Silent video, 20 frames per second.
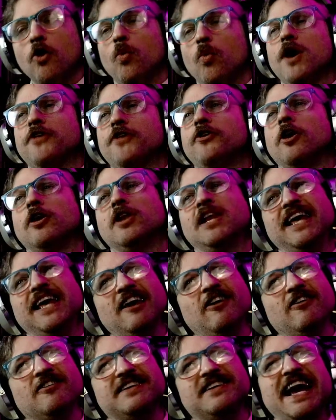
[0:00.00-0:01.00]
with a
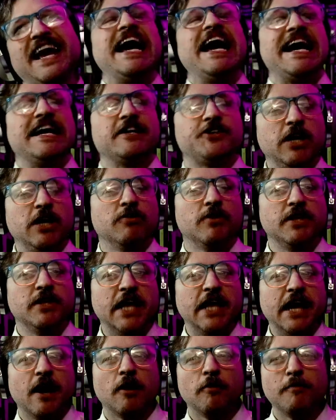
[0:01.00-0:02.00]
little dash here
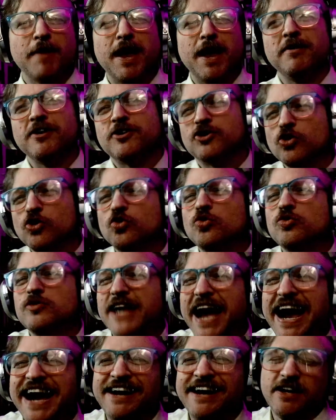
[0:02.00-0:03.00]
and there, maybe two
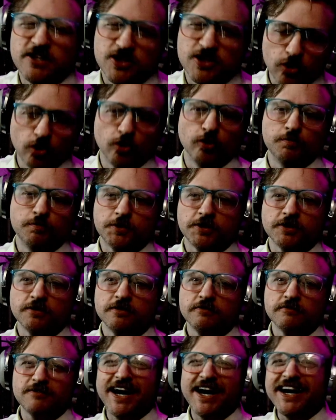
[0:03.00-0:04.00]
tiny scoops,
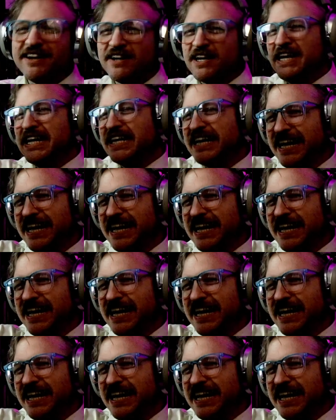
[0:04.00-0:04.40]
right?